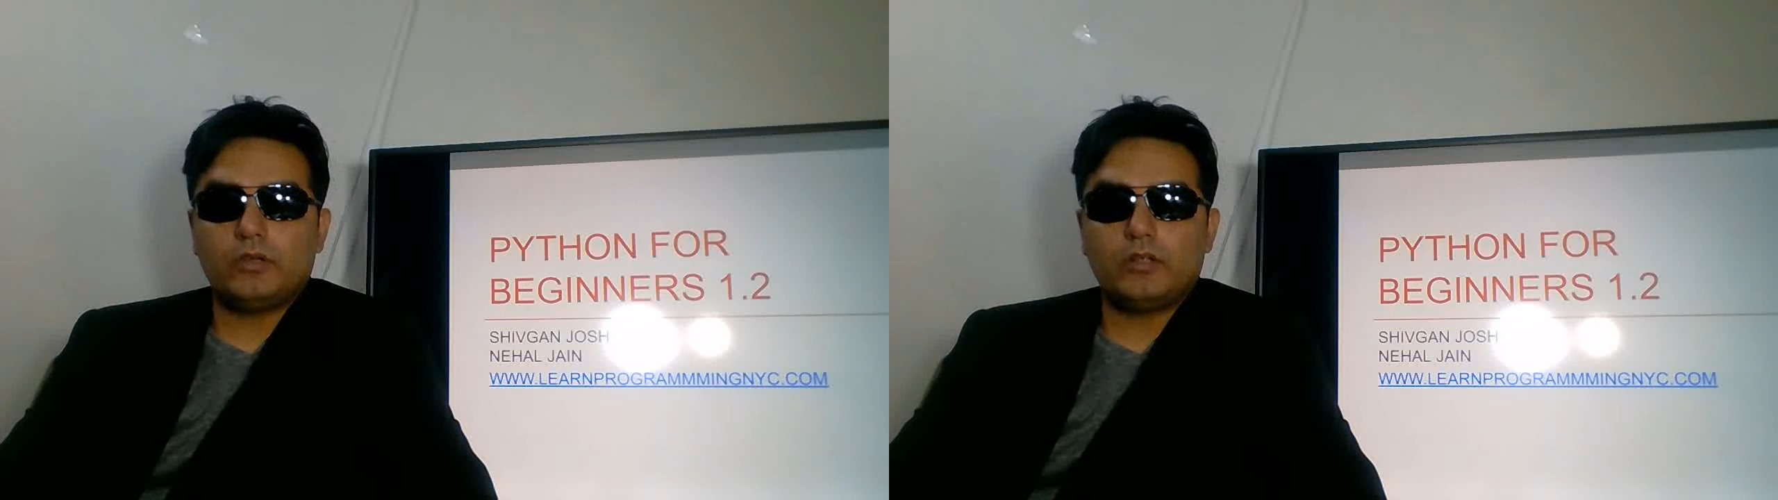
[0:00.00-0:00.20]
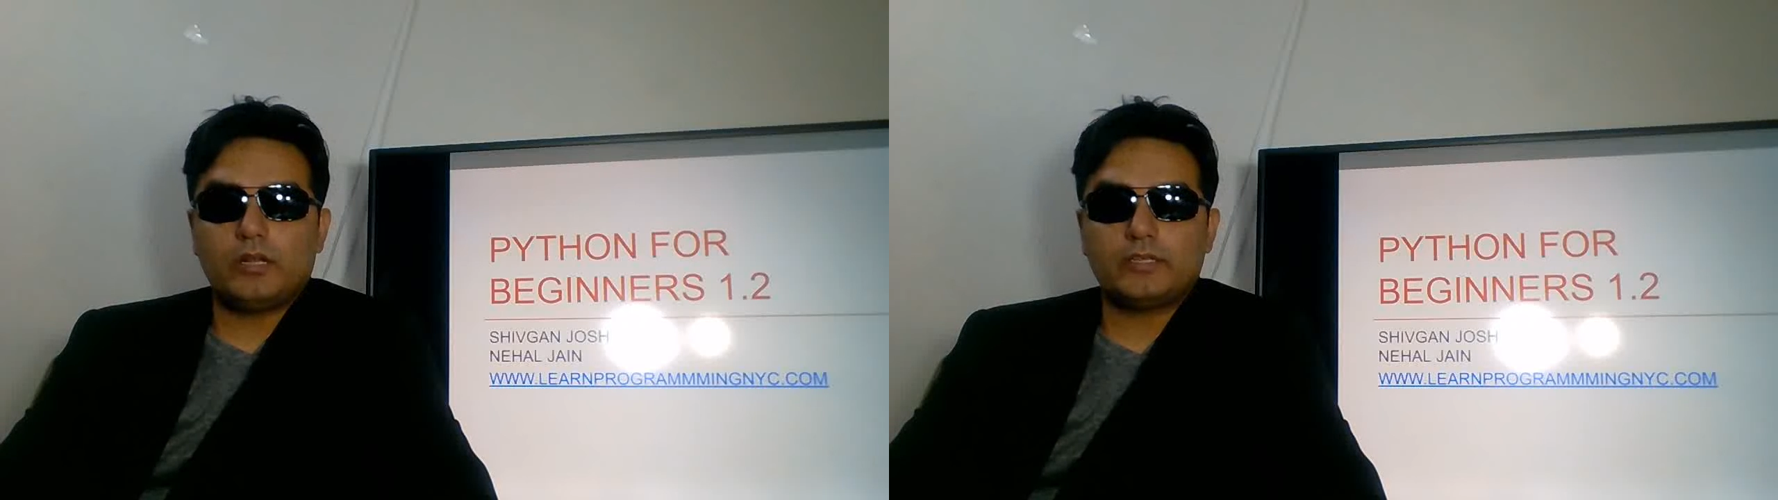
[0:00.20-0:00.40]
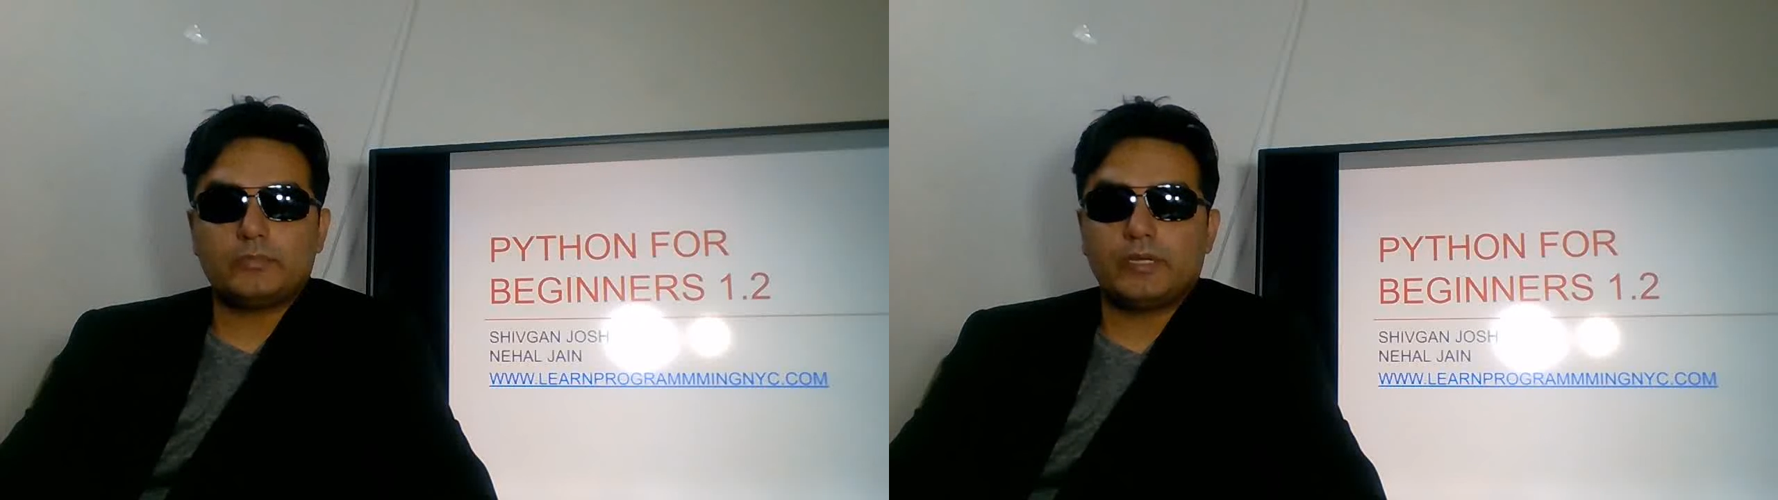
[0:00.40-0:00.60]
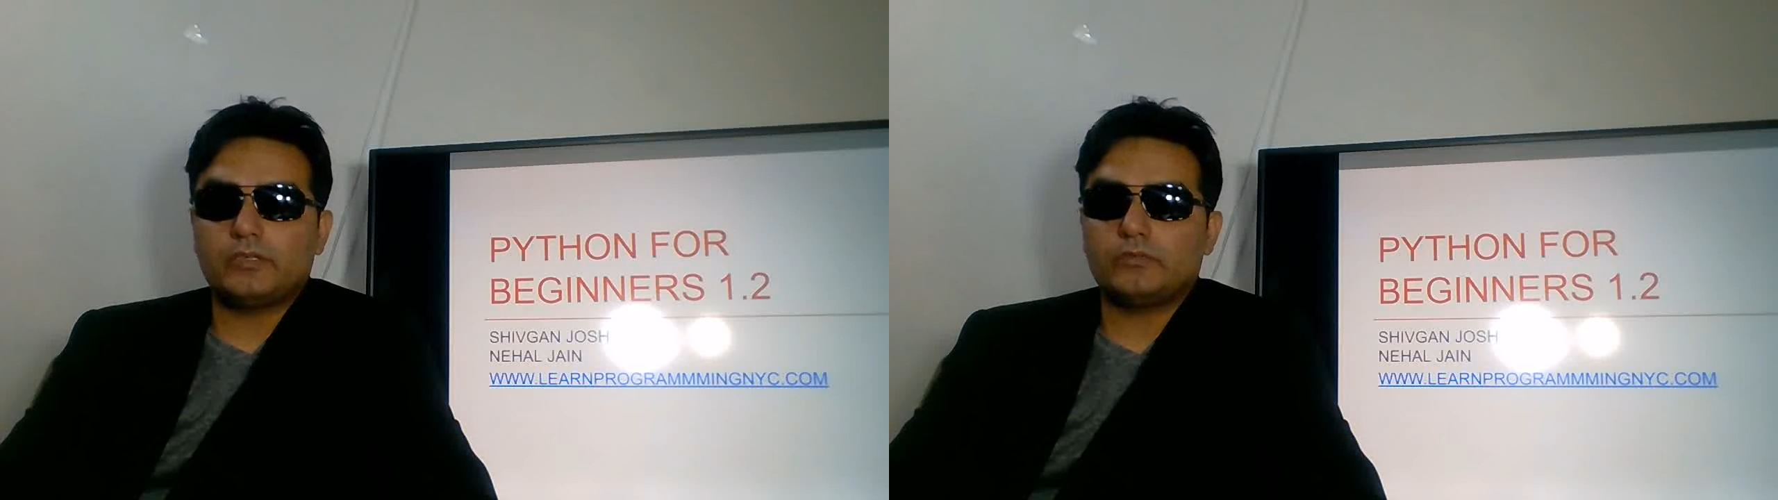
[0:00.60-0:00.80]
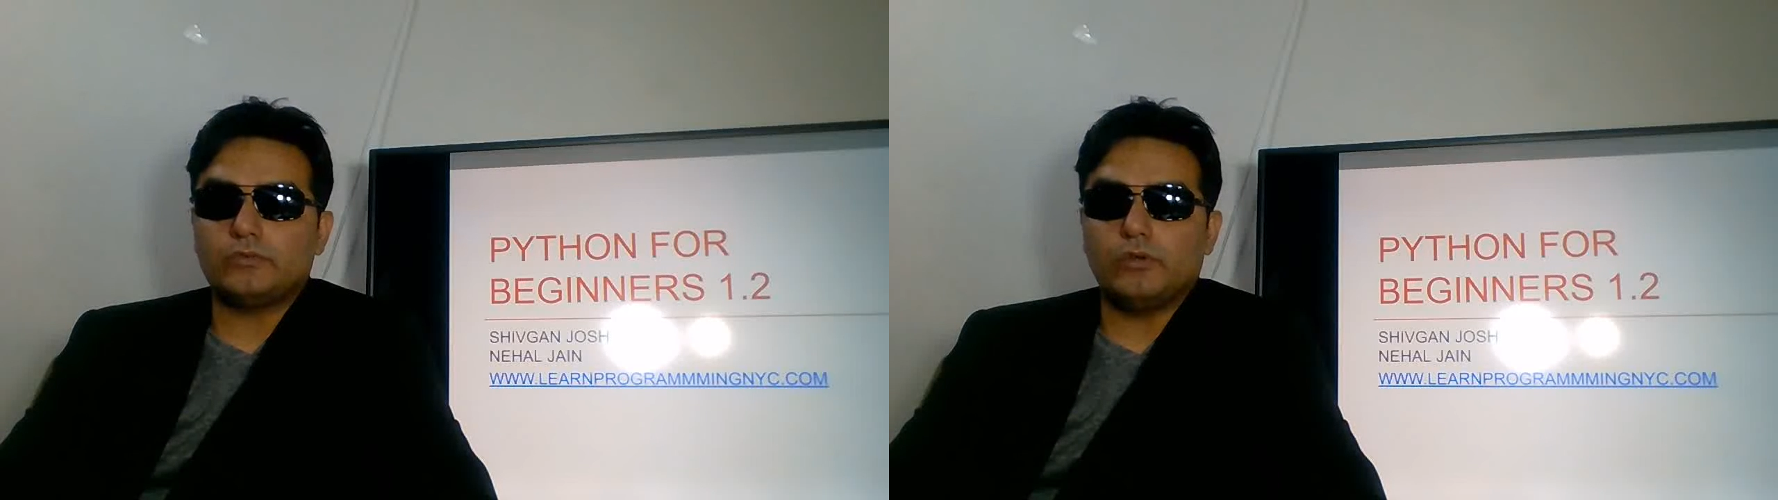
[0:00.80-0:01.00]
You're
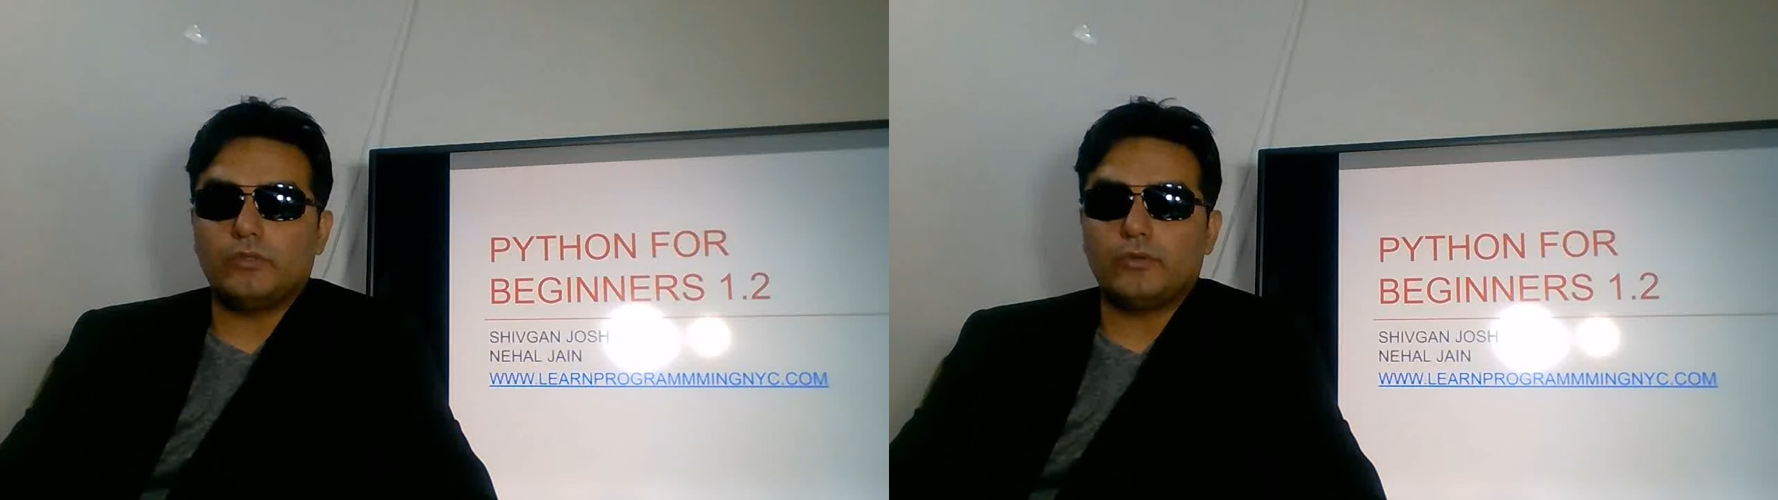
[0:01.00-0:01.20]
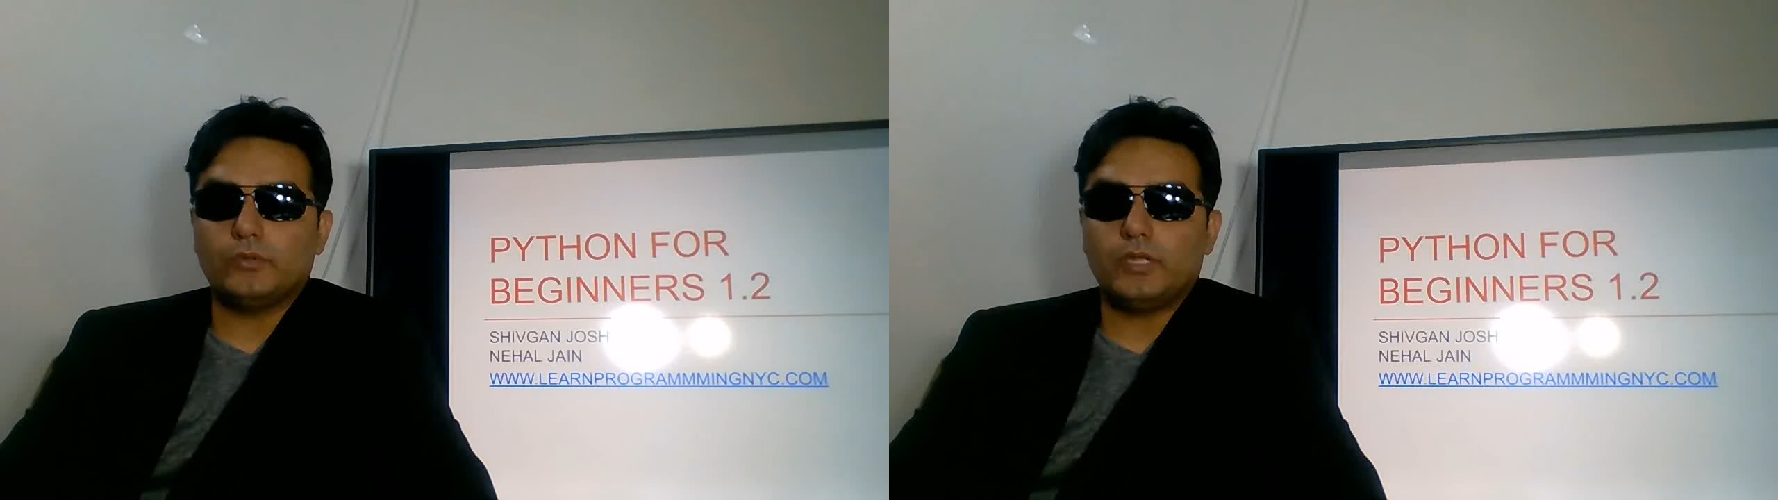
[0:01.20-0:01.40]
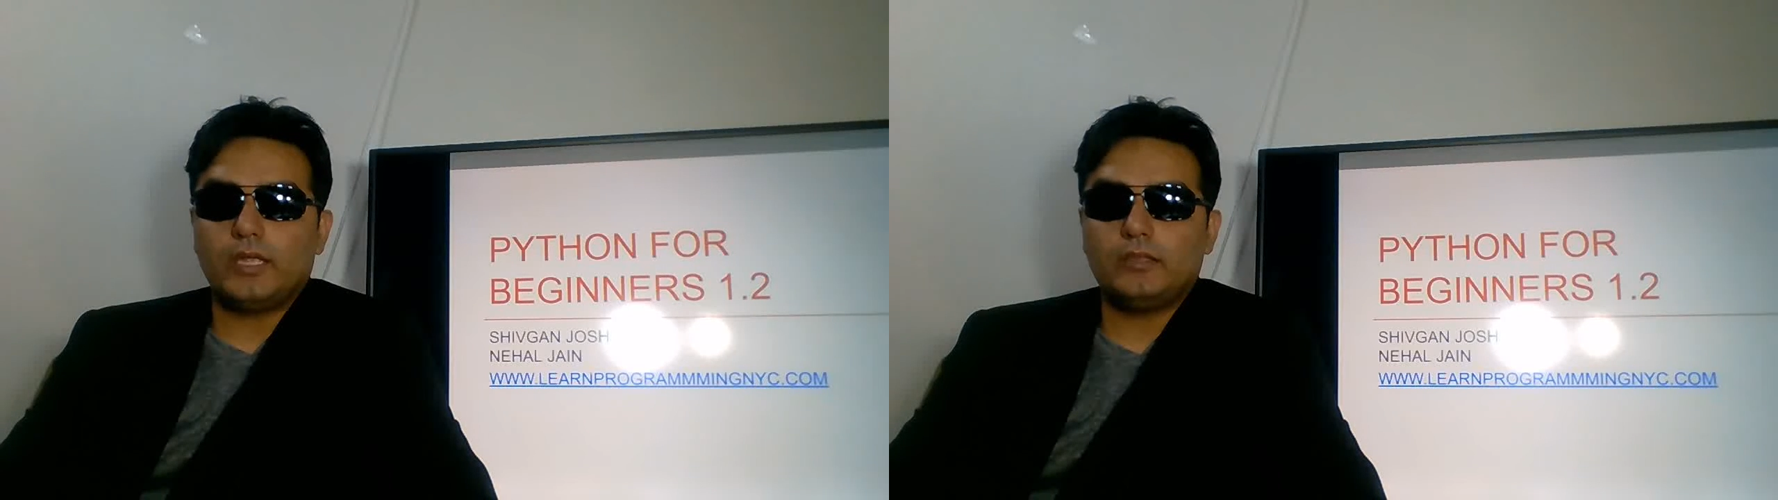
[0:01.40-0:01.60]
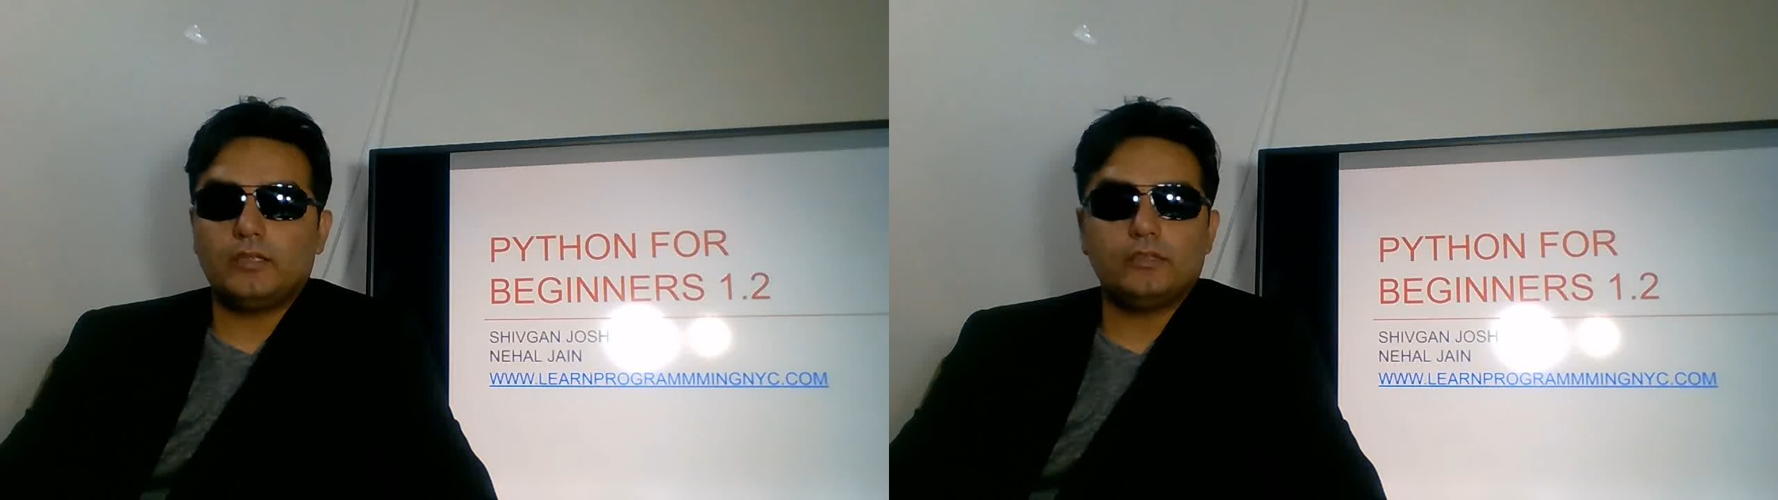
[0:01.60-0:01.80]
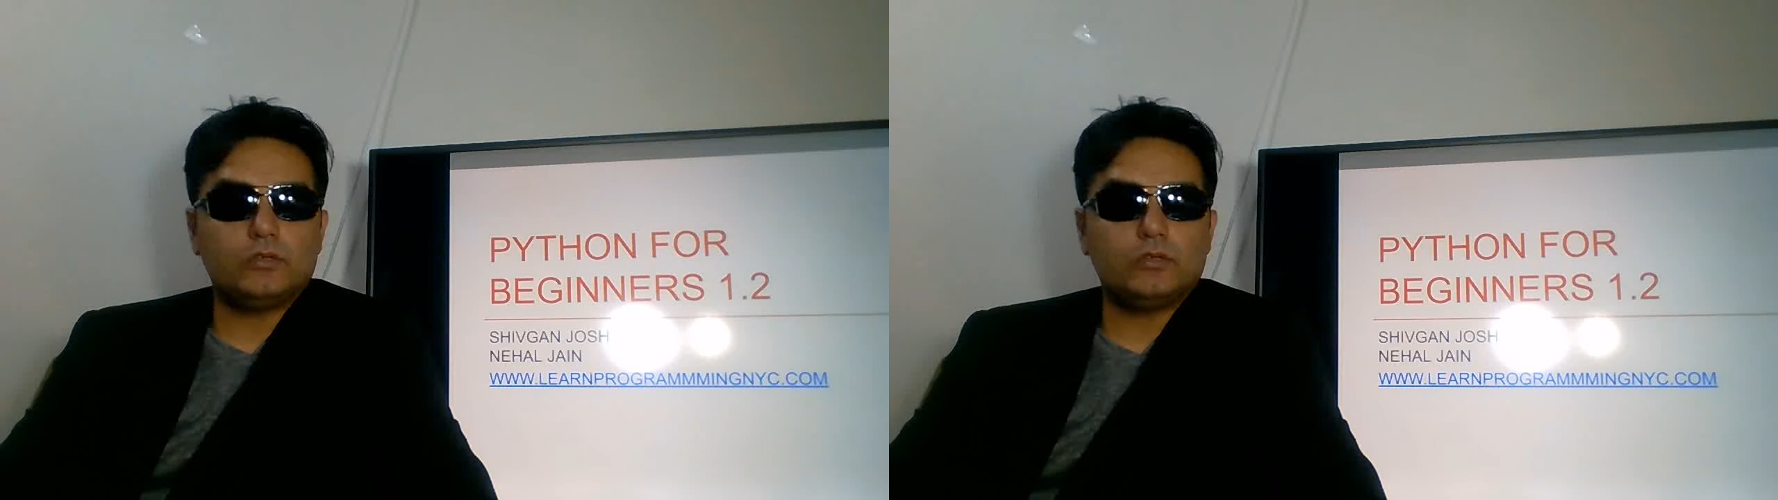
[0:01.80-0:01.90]
expected to go through that.